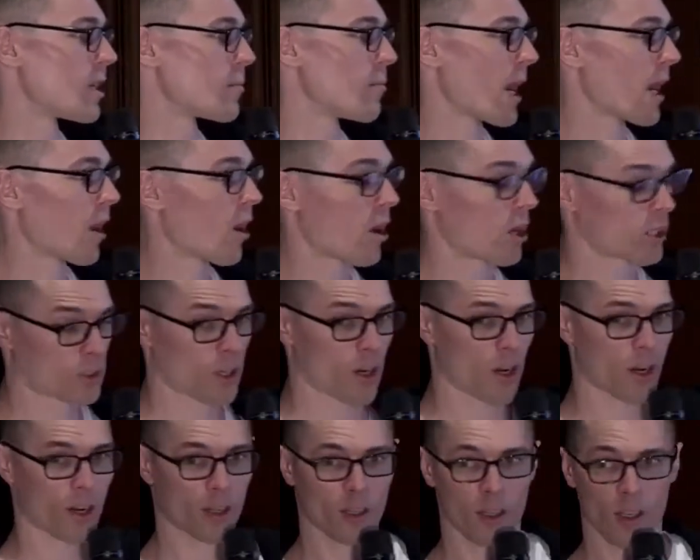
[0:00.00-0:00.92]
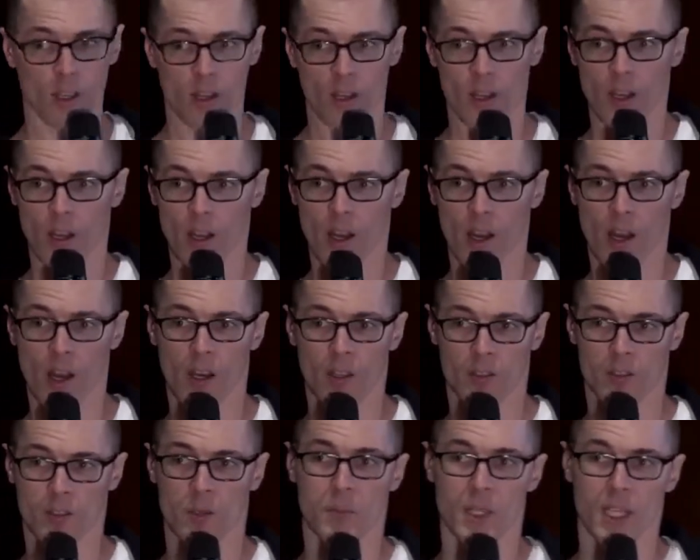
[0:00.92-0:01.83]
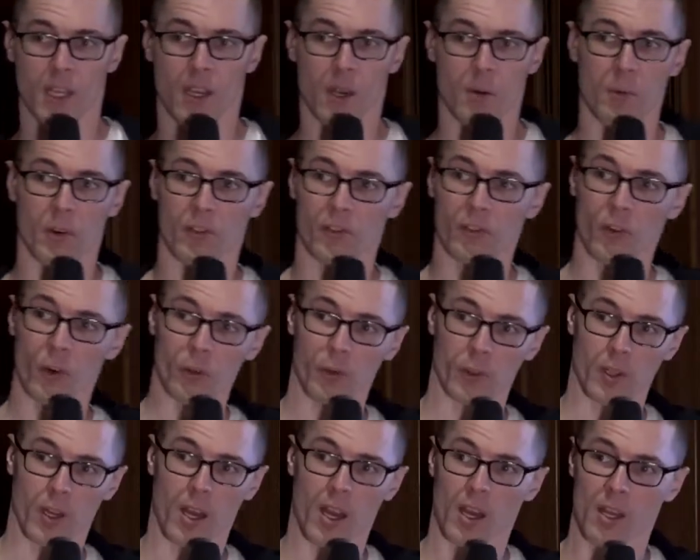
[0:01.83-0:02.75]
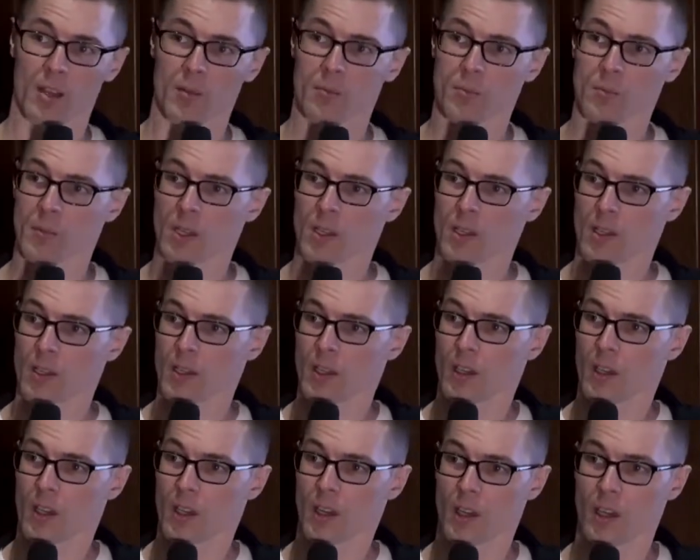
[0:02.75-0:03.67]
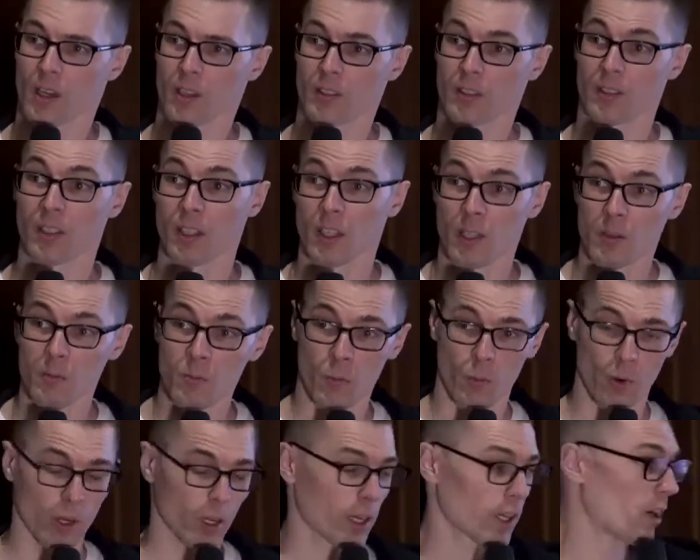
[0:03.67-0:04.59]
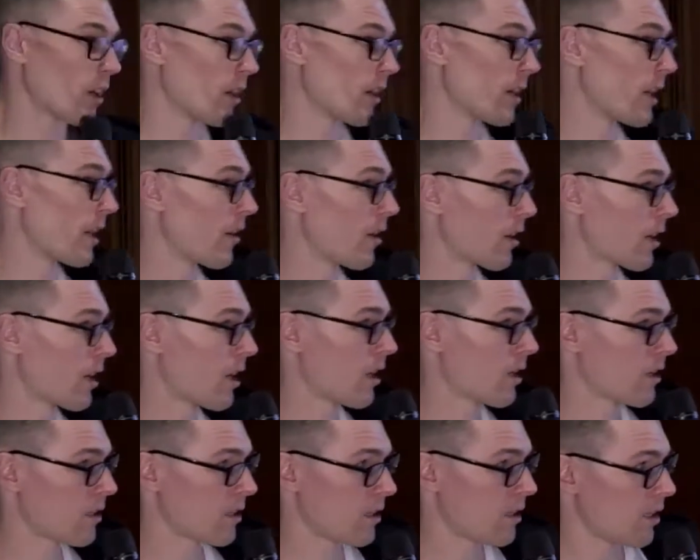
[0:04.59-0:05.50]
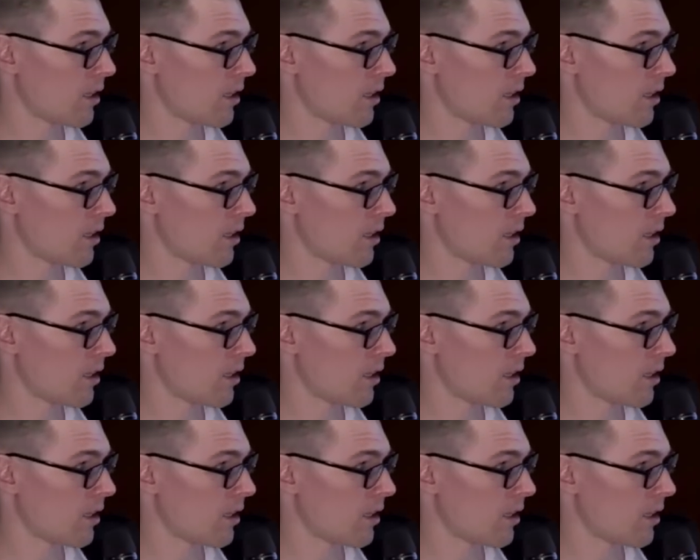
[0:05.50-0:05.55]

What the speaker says: by Autark to become a full-time team working on Aragon.